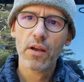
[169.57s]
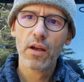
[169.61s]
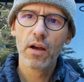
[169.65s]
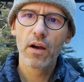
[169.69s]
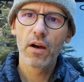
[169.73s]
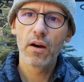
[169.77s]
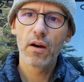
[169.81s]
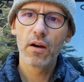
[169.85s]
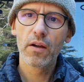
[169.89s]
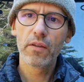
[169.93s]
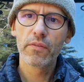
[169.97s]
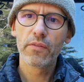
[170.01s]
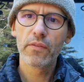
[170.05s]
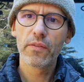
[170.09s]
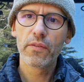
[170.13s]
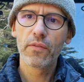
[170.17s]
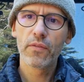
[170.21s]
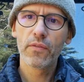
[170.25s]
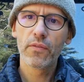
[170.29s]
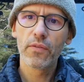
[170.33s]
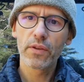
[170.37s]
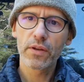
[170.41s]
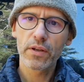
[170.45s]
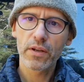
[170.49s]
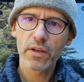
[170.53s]
on
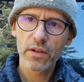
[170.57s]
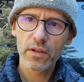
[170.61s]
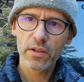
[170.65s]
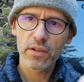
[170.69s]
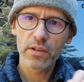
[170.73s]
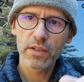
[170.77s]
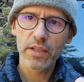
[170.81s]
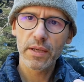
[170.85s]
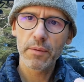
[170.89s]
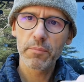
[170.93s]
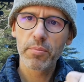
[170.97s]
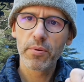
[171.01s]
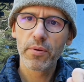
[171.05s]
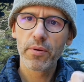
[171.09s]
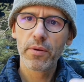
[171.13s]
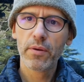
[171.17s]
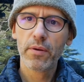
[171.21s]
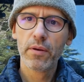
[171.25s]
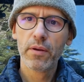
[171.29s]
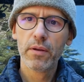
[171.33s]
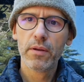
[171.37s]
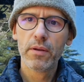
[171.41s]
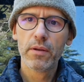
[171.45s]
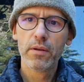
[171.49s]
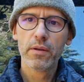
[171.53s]
the clip
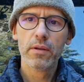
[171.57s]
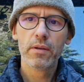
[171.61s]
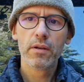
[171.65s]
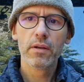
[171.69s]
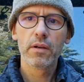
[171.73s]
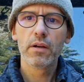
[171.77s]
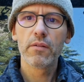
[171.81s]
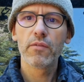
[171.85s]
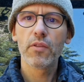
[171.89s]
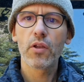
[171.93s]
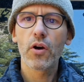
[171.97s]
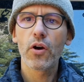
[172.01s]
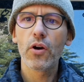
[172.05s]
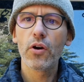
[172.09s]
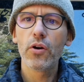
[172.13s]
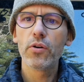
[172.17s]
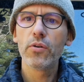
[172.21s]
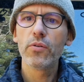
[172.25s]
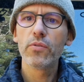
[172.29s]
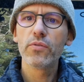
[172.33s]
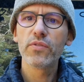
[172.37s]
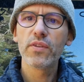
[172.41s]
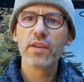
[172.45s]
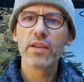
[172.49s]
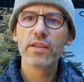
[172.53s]
of the
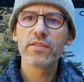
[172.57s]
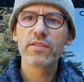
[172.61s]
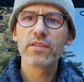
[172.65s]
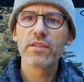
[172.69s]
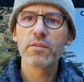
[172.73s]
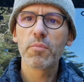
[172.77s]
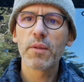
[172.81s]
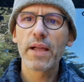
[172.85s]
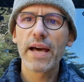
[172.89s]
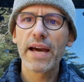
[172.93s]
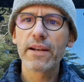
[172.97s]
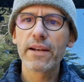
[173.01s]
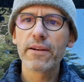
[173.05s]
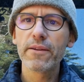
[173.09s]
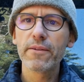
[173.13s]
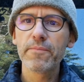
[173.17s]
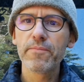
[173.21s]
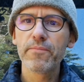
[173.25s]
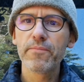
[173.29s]
hose into the bladder.